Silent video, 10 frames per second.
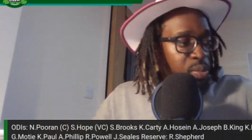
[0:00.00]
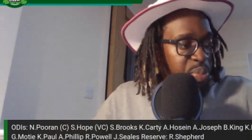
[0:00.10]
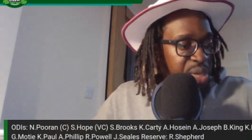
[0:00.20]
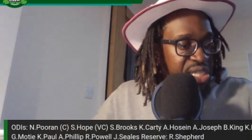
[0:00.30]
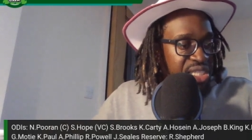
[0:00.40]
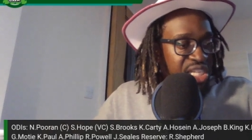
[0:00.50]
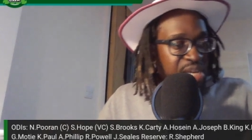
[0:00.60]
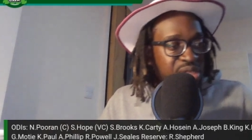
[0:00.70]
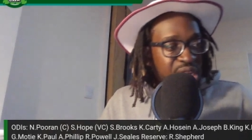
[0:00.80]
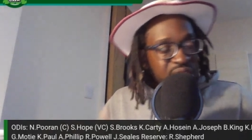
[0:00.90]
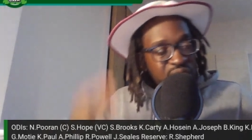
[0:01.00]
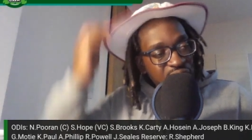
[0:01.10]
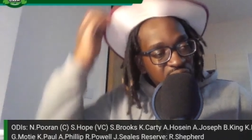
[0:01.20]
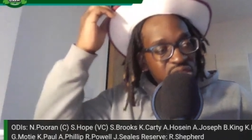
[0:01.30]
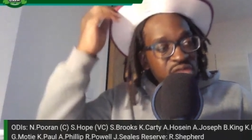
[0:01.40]
Beat teams like the
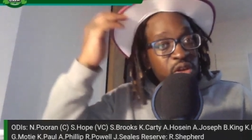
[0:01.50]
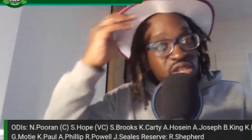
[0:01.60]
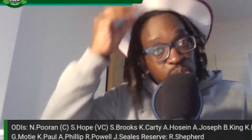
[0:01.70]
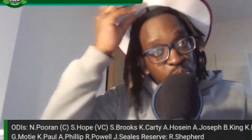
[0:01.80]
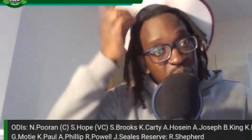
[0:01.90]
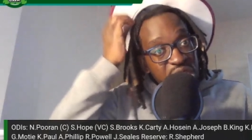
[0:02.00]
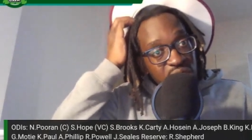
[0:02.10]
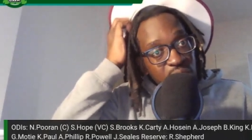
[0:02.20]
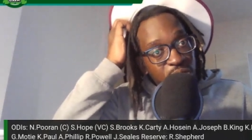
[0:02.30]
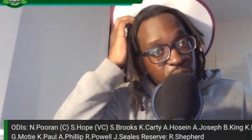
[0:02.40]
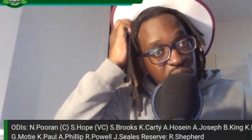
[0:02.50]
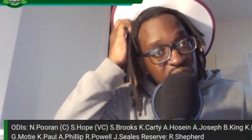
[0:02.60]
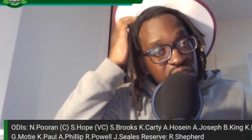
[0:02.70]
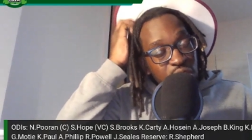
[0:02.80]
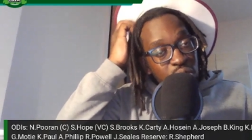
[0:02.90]
Netherlands first and beat them 3
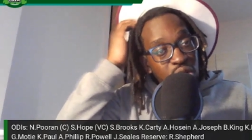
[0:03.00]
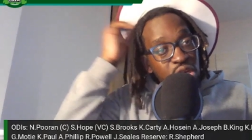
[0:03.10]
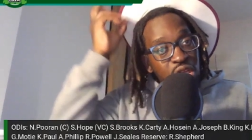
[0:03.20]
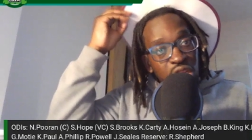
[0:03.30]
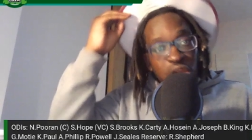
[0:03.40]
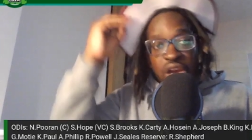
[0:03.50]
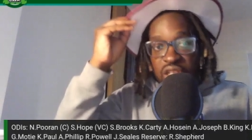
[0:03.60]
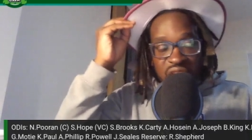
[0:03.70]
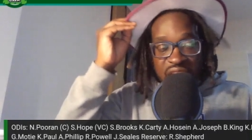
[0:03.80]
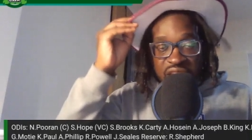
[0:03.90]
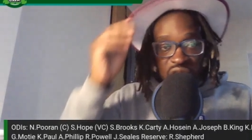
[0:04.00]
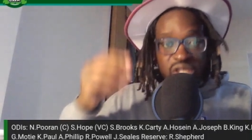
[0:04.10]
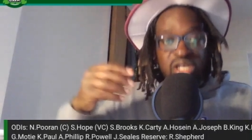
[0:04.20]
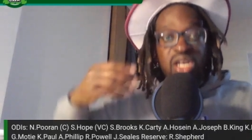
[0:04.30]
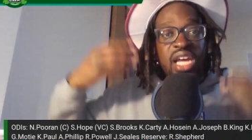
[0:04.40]
0. Learn your
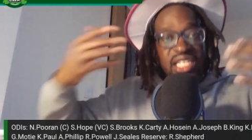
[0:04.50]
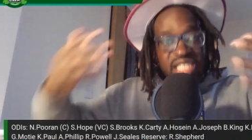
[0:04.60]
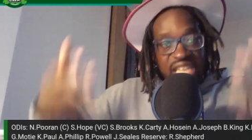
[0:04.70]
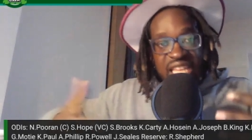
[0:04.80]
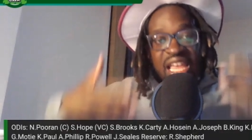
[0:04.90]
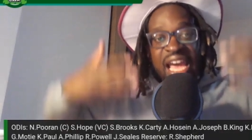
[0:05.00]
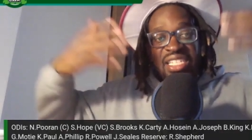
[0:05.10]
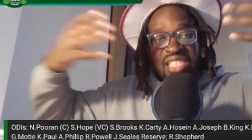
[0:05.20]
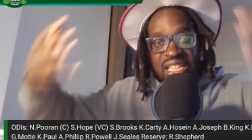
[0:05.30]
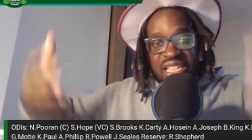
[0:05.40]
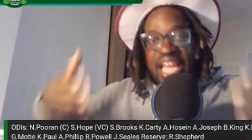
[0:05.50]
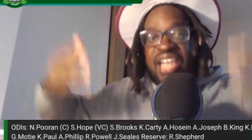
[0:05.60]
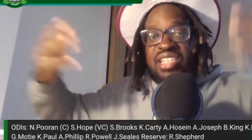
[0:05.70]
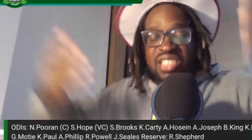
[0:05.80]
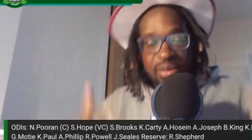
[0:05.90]
lessons and take that as the
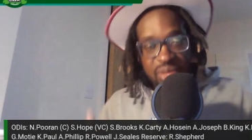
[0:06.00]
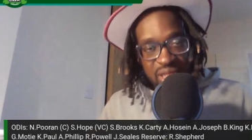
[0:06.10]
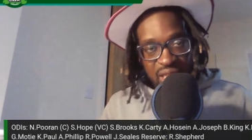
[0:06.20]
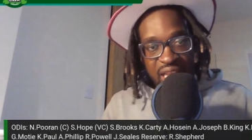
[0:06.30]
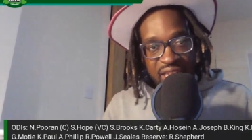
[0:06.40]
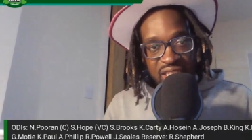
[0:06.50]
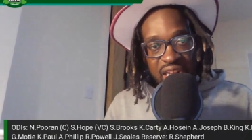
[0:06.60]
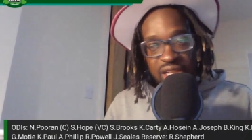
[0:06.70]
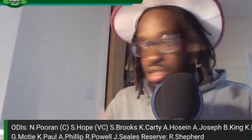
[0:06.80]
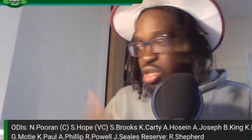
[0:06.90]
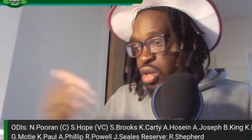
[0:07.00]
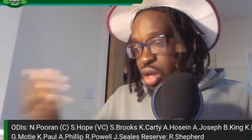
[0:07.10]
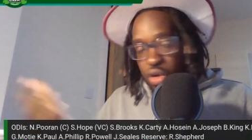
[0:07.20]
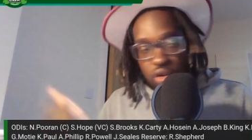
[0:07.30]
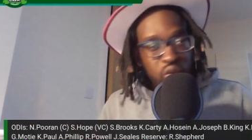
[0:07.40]
next step to the next challenge. Of
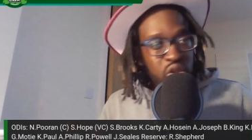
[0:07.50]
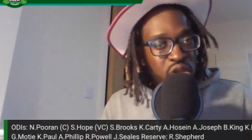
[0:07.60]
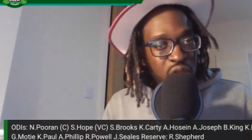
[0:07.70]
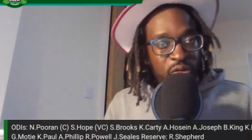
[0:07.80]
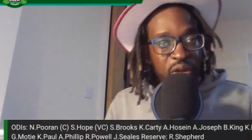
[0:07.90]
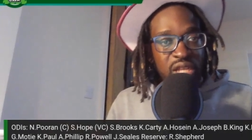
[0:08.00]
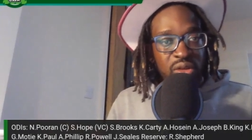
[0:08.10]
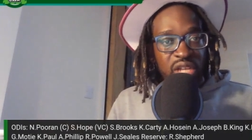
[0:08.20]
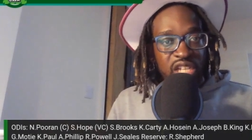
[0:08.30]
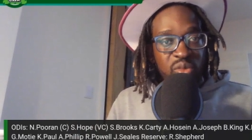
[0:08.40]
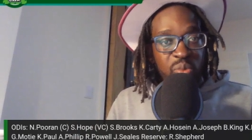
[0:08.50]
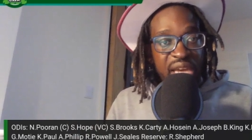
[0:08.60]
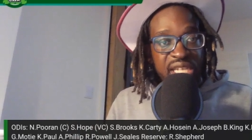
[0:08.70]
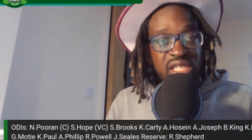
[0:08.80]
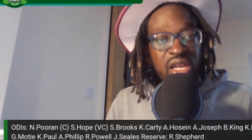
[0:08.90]
course, we took the 3 0 licks from
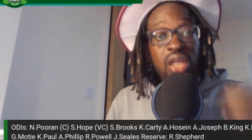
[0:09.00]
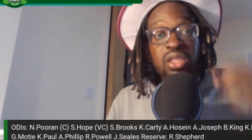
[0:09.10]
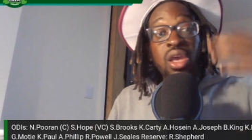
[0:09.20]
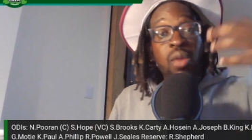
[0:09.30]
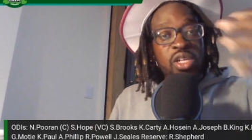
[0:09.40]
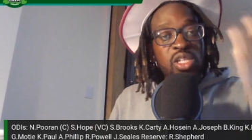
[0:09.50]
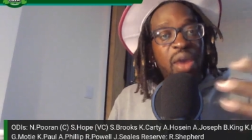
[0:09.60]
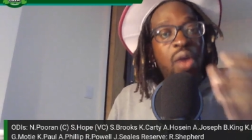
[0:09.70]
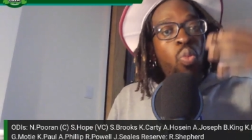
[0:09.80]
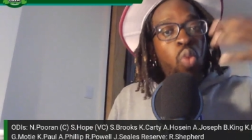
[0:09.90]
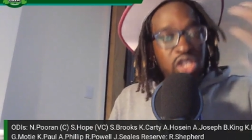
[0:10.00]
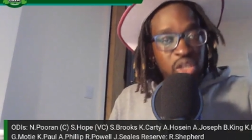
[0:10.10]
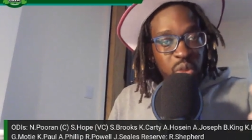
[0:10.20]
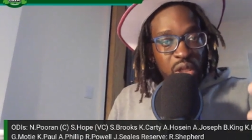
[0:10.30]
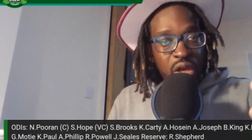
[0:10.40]
Pakistan, but it's about what did
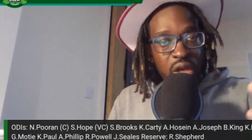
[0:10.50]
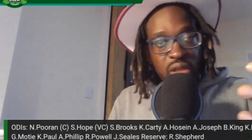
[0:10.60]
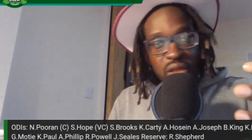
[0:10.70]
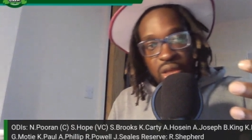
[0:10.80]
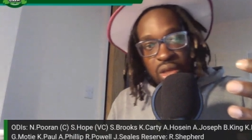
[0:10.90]
we learn?